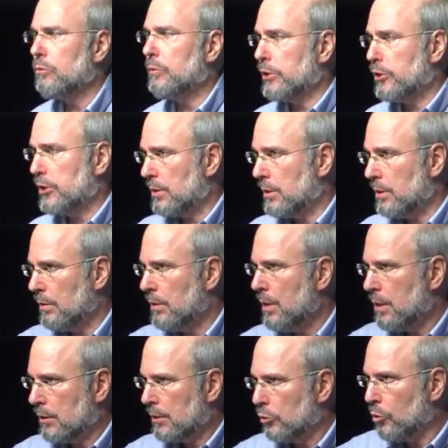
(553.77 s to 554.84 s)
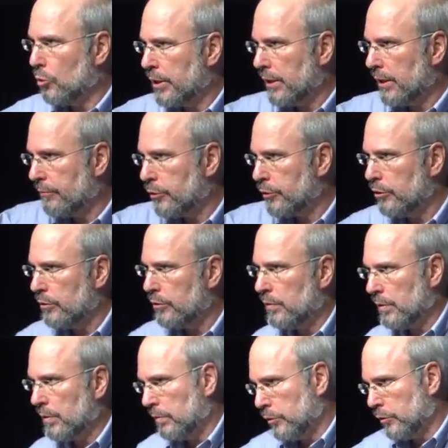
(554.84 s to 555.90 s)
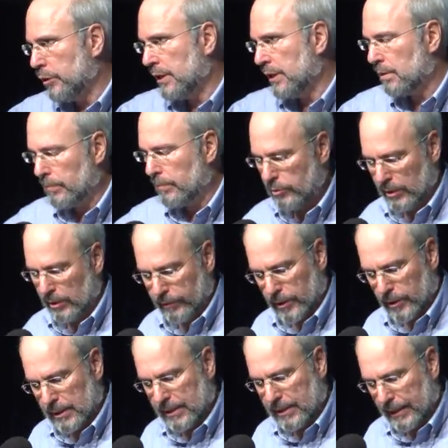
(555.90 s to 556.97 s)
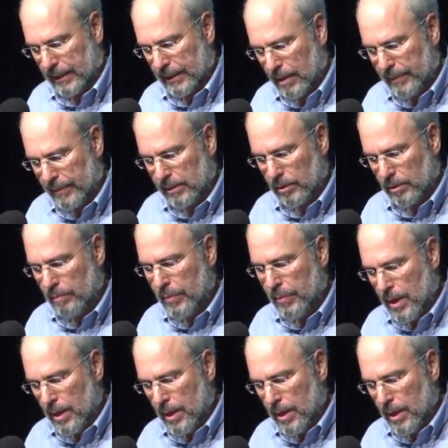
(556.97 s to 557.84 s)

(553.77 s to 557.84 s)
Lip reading: which is the story of Judaism between the first and second coming. So